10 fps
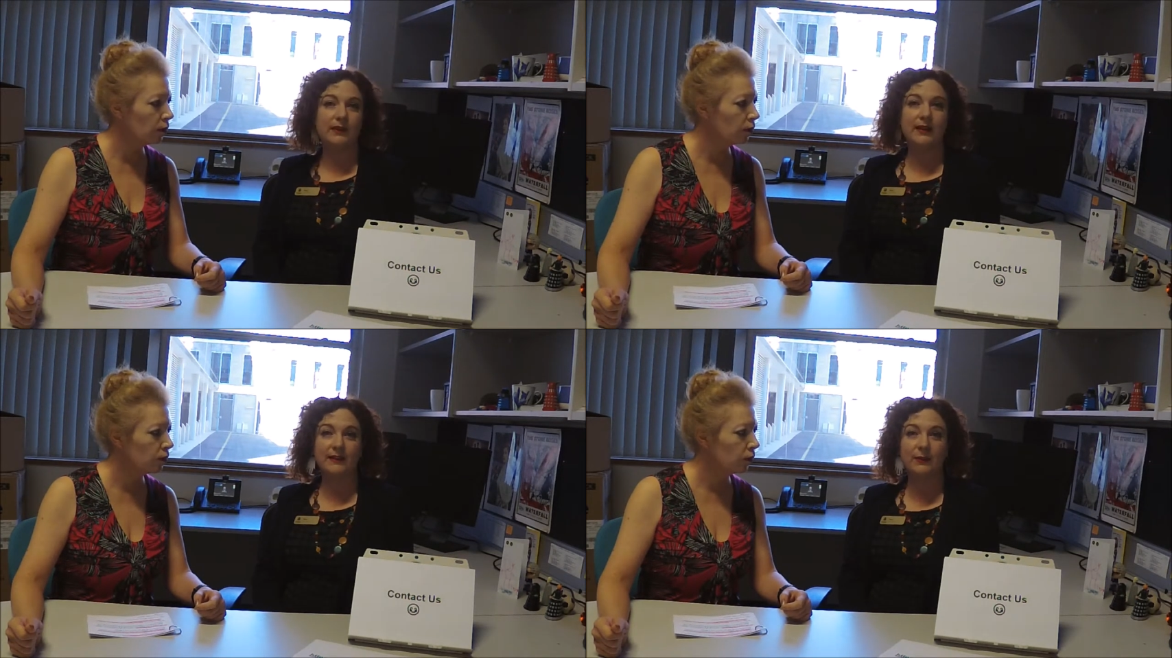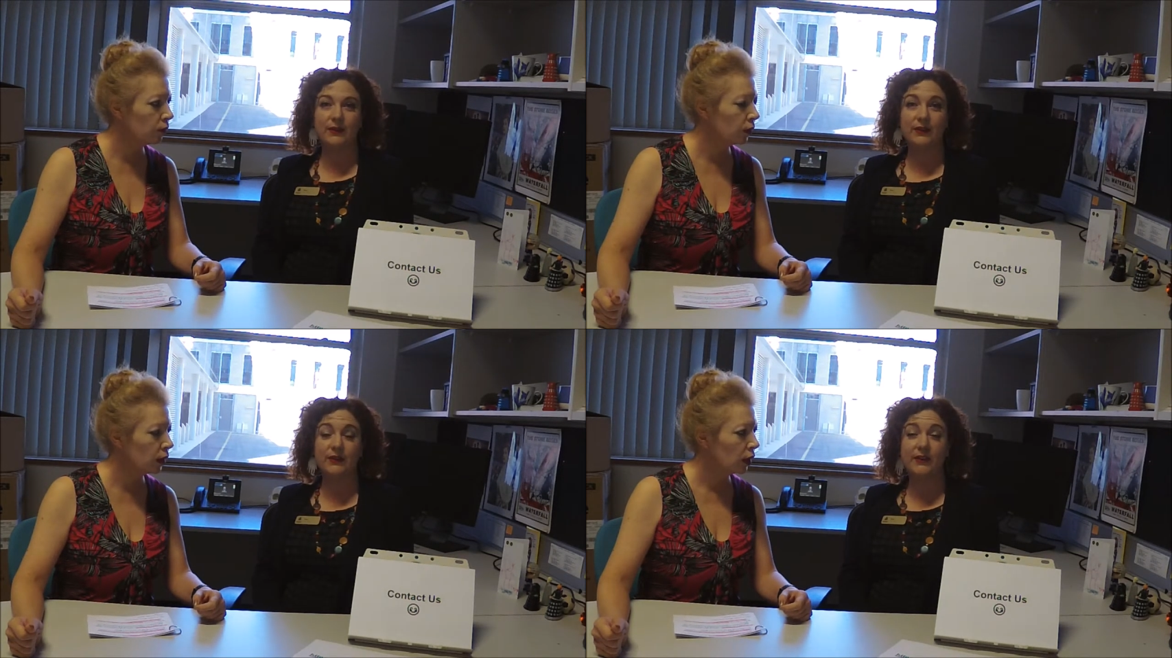Speaker 1: with that as
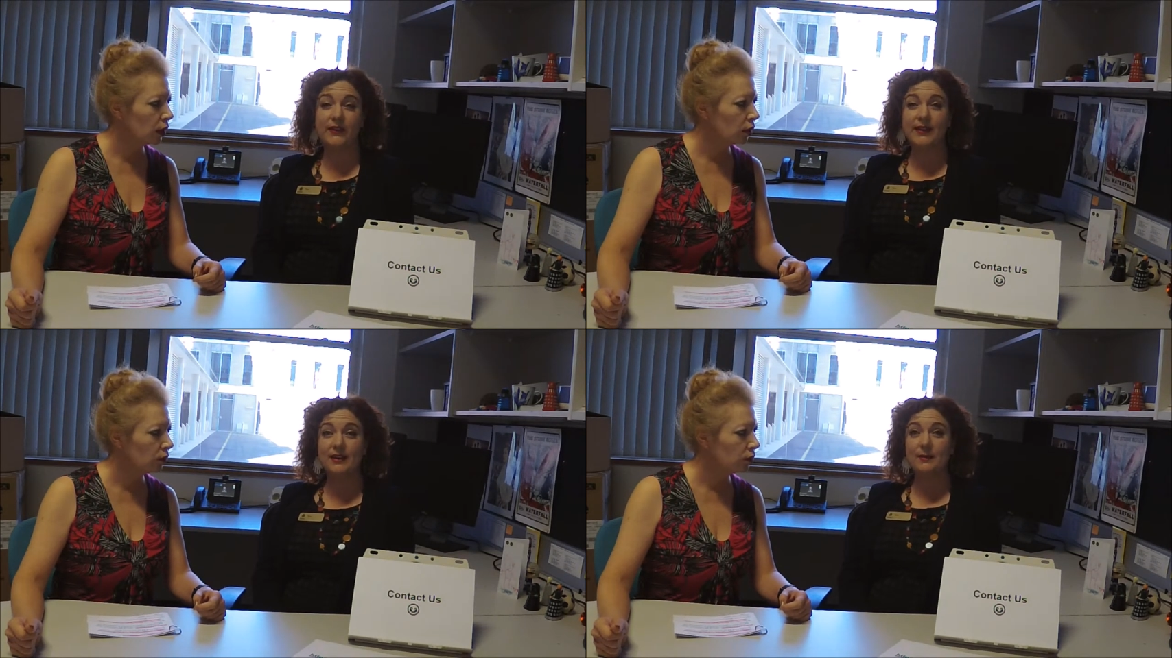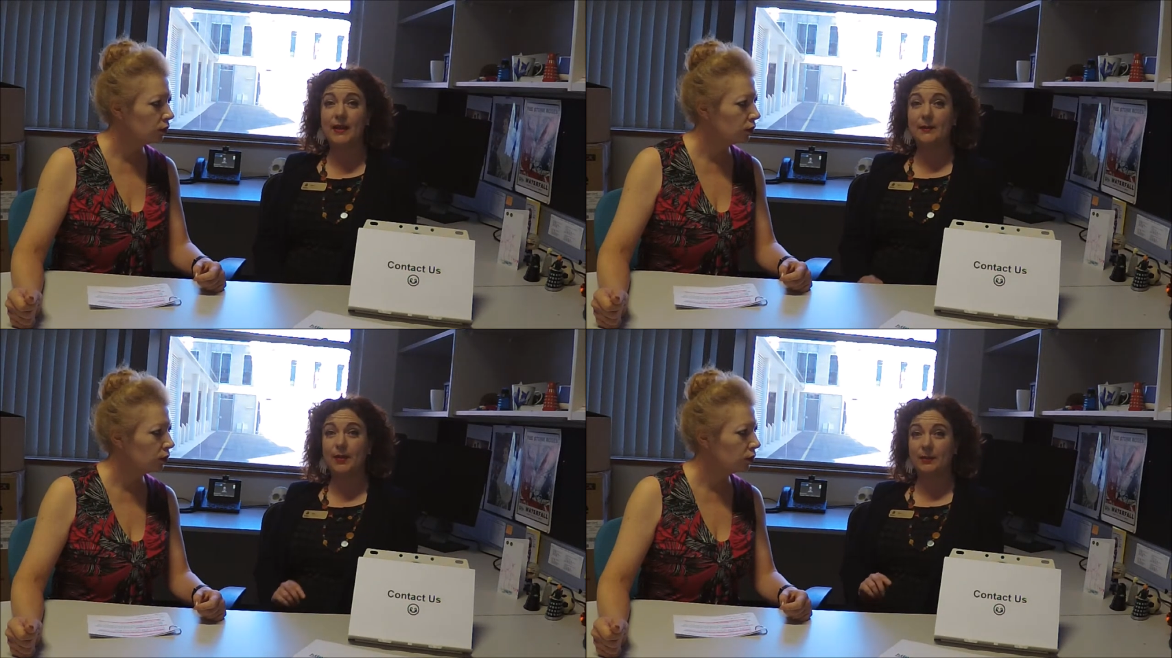well. So if you're thinking
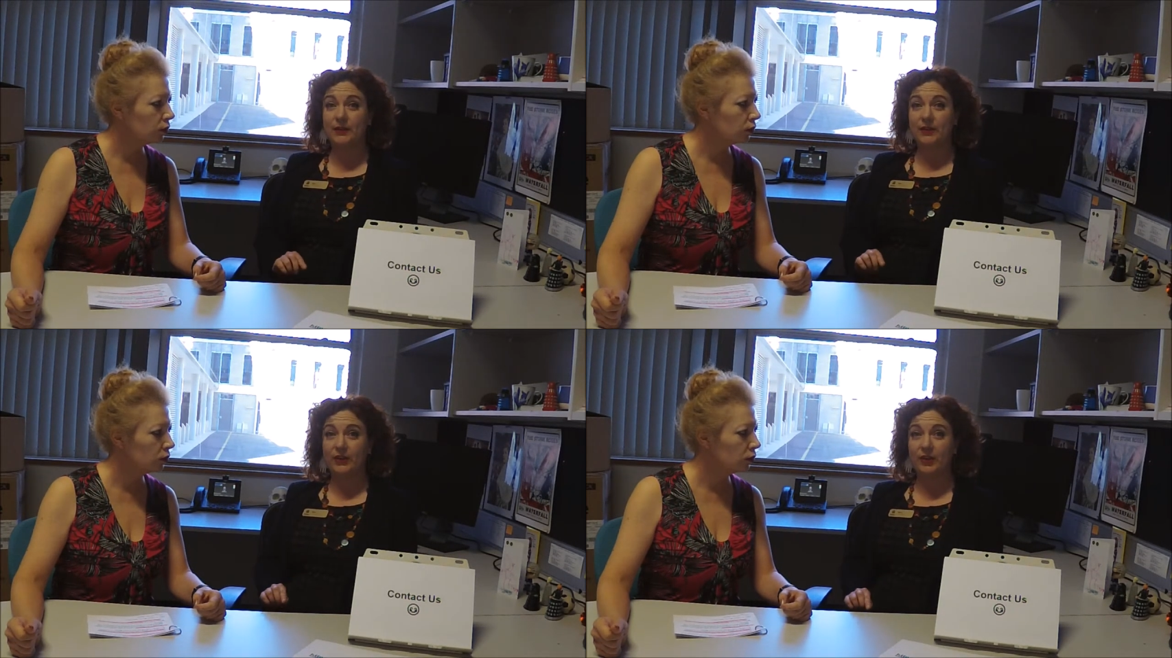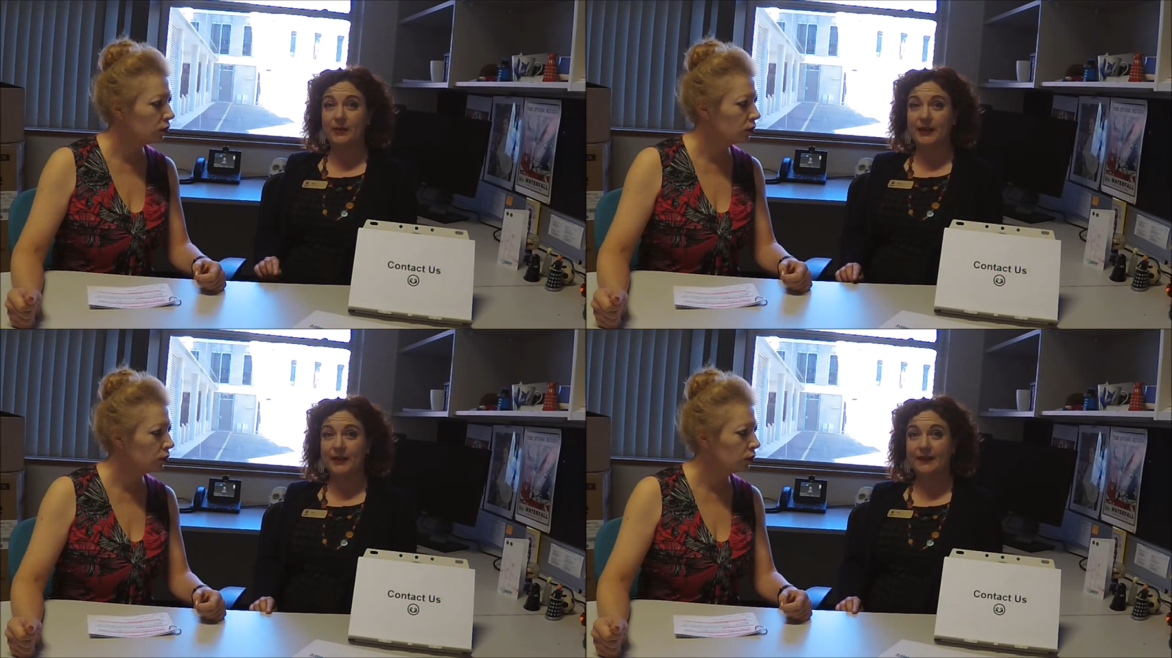about publishing
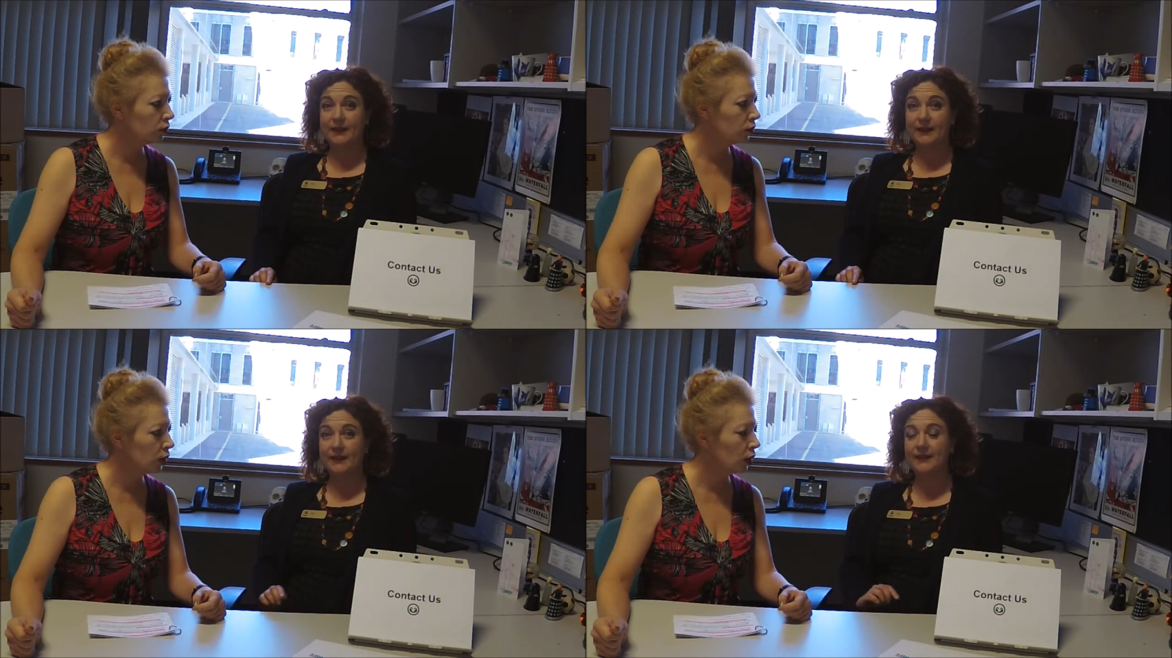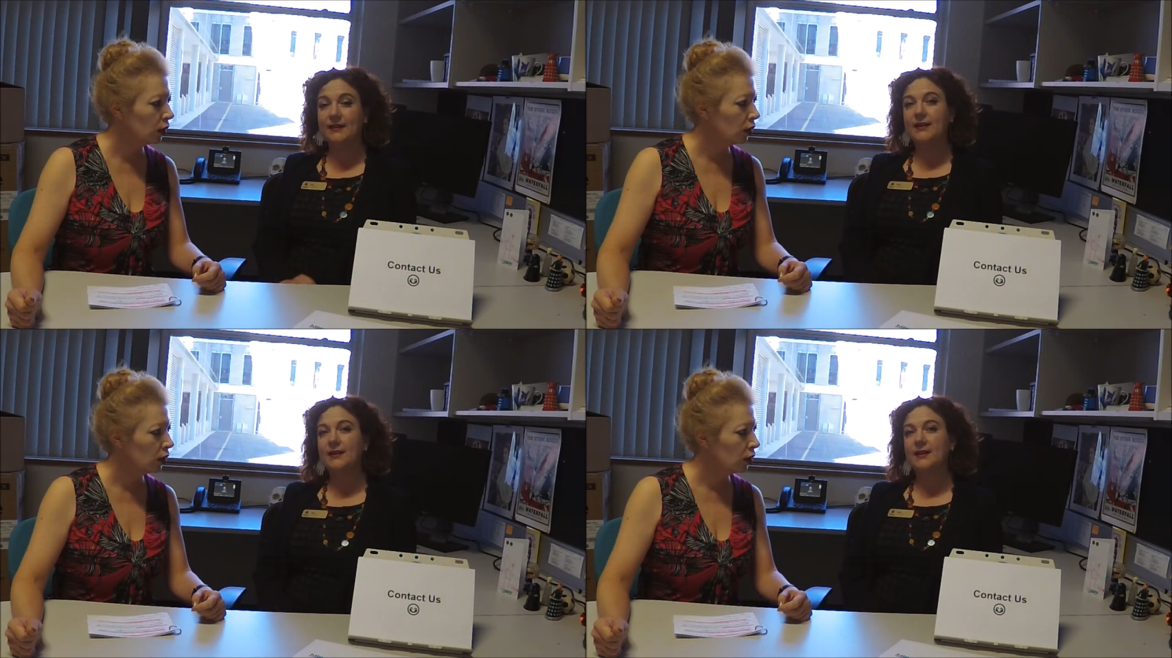open access,